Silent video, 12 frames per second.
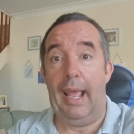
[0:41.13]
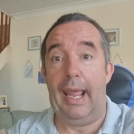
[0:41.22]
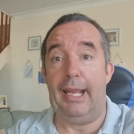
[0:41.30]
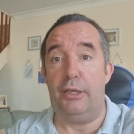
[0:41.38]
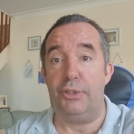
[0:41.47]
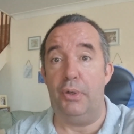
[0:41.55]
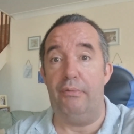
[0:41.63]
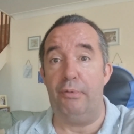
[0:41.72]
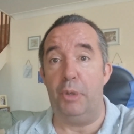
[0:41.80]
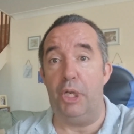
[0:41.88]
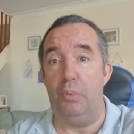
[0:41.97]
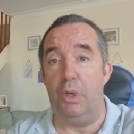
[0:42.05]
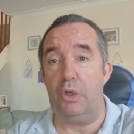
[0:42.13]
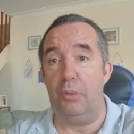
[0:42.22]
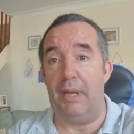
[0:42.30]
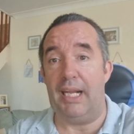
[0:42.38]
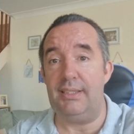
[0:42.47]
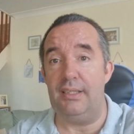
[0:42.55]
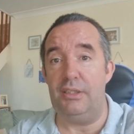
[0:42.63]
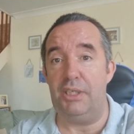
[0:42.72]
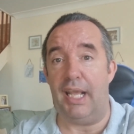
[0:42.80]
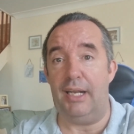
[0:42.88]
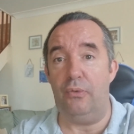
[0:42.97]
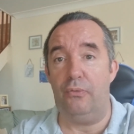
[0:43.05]
How do everybody? Welcome back to the
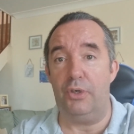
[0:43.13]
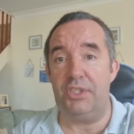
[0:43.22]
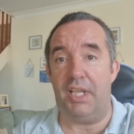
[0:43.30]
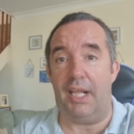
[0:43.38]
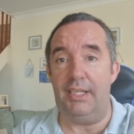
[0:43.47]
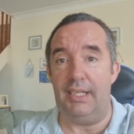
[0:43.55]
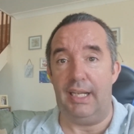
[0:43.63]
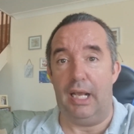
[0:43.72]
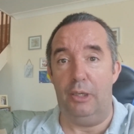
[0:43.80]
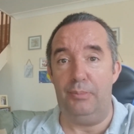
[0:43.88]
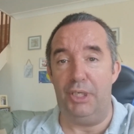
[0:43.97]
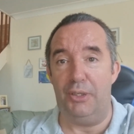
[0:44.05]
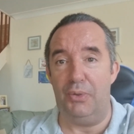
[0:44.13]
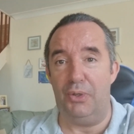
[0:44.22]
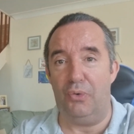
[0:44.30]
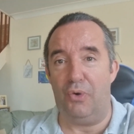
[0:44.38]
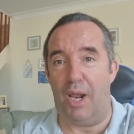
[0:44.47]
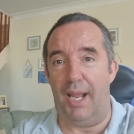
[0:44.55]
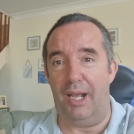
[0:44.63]
channel for Sunday. Hope you're doing all right.